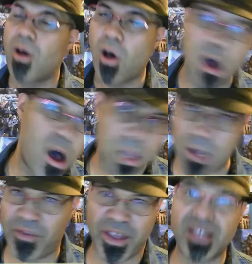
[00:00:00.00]
all
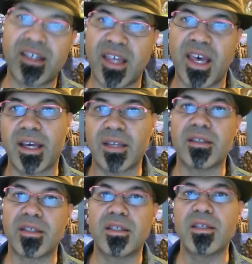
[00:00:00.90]
of these
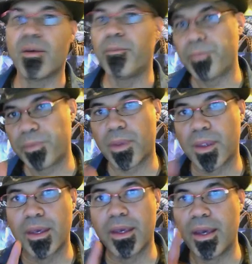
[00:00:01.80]
things
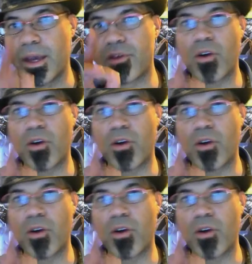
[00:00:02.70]
is